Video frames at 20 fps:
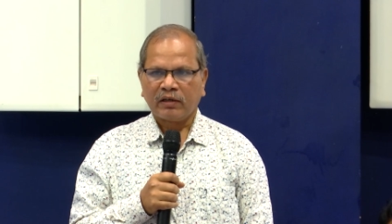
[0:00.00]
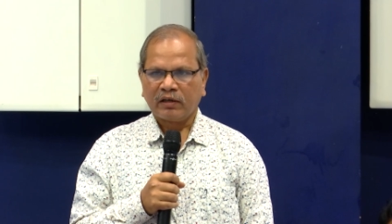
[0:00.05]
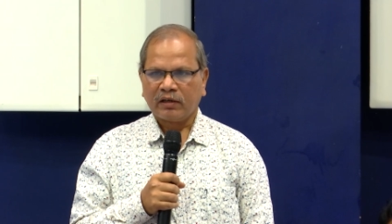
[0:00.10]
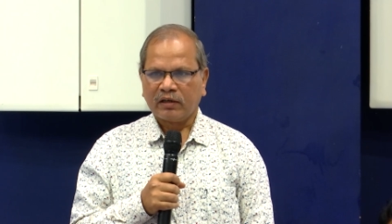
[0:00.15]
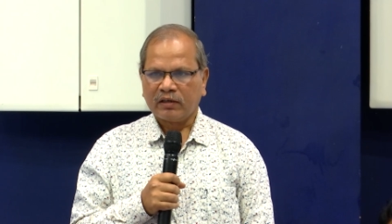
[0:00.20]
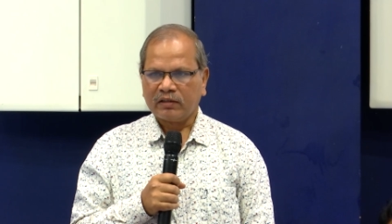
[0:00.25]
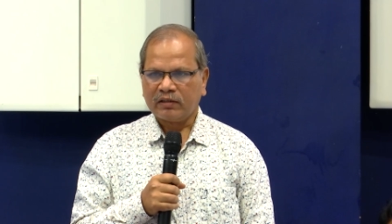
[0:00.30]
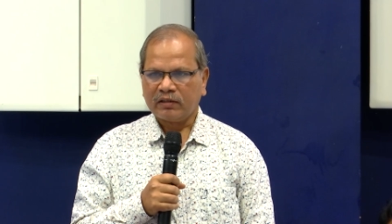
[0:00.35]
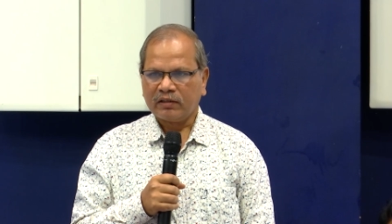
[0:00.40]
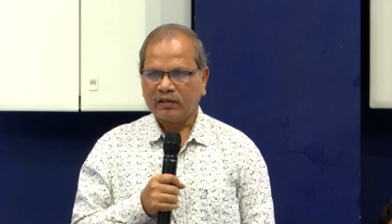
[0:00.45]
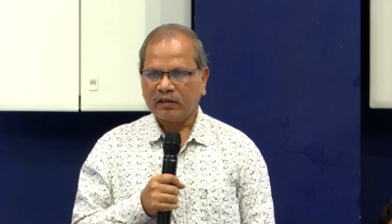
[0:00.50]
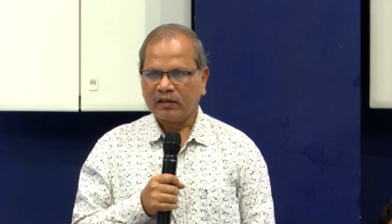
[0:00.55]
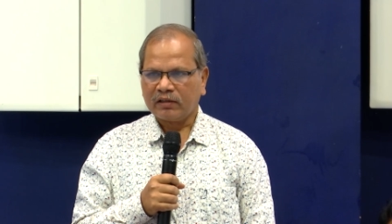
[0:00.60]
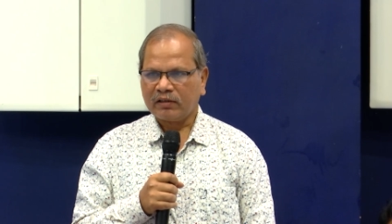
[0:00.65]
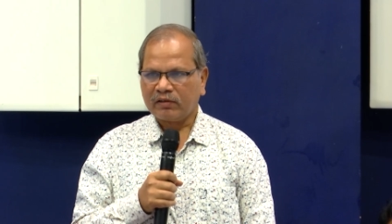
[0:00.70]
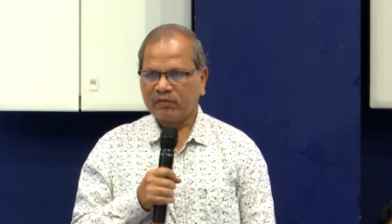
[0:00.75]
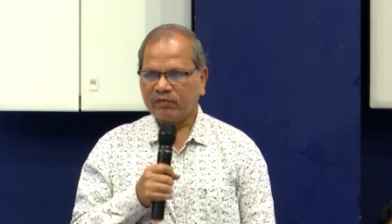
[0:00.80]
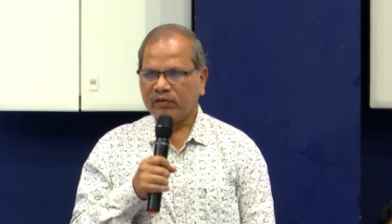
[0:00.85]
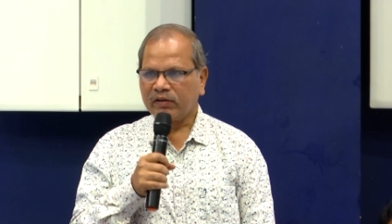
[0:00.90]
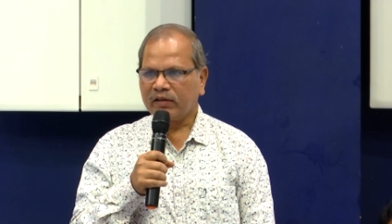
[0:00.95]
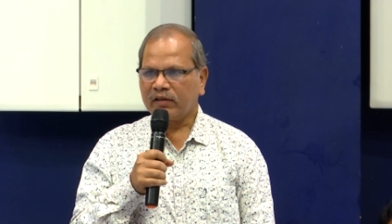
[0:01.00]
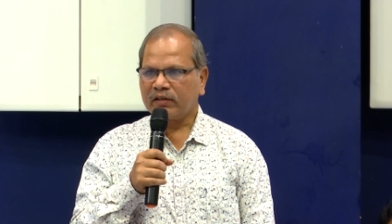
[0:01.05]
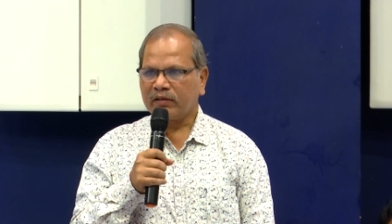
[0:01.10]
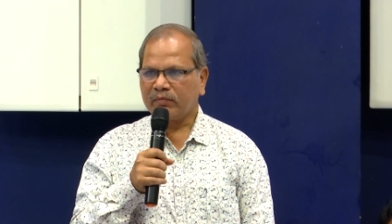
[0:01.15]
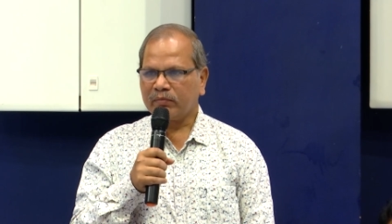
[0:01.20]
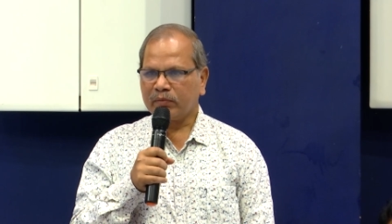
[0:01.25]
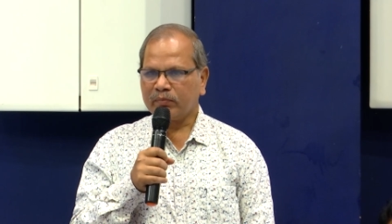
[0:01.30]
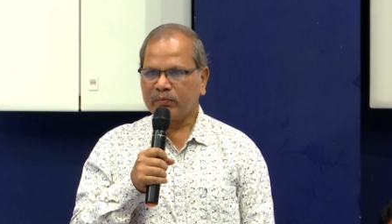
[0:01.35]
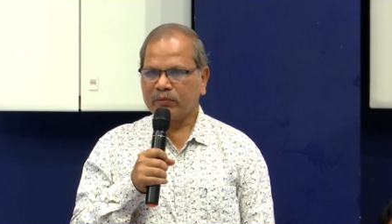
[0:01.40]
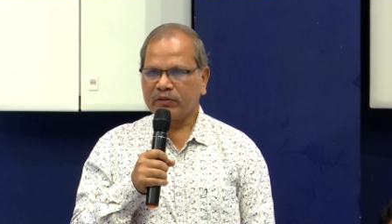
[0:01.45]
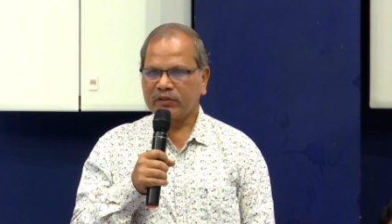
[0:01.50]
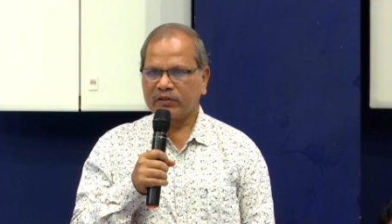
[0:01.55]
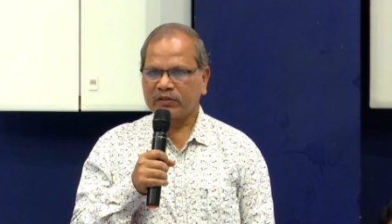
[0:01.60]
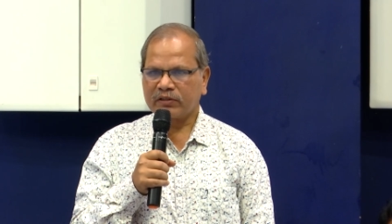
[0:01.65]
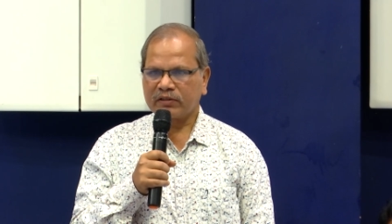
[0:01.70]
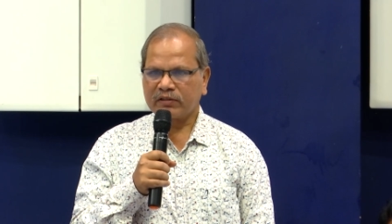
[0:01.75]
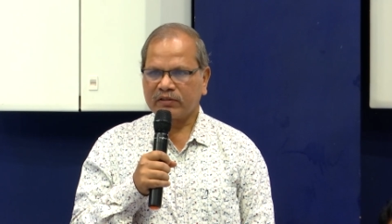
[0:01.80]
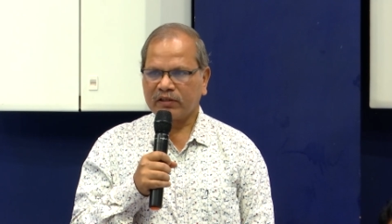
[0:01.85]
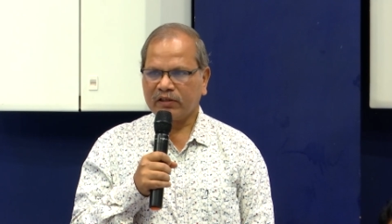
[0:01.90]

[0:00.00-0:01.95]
and the other faculty members.